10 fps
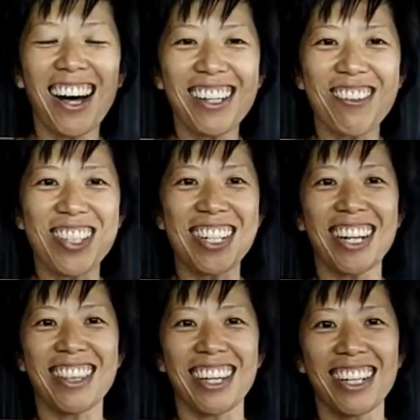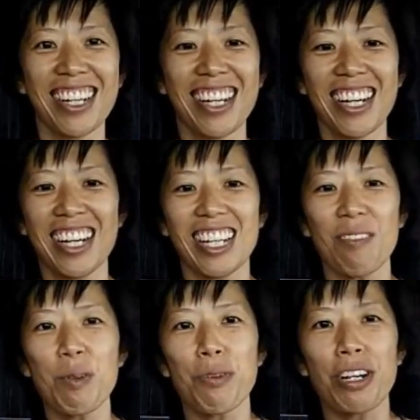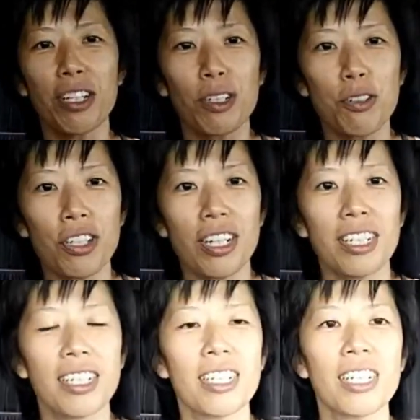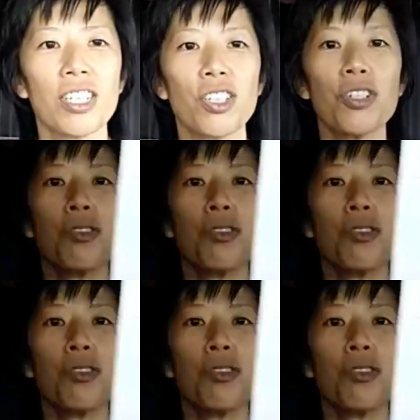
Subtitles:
you see nothing. Let me bring it closer. You